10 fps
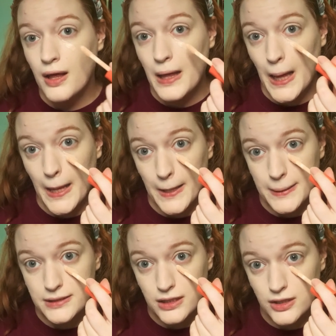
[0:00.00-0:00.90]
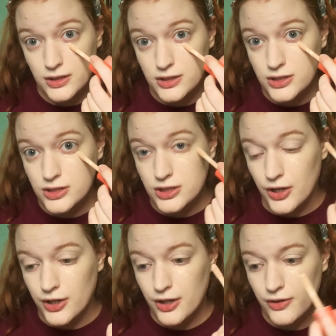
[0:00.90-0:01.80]
and it looks a little
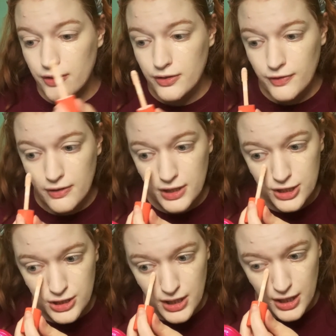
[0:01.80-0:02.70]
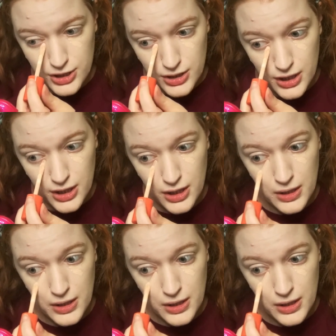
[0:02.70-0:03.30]
darker than the foundation actually,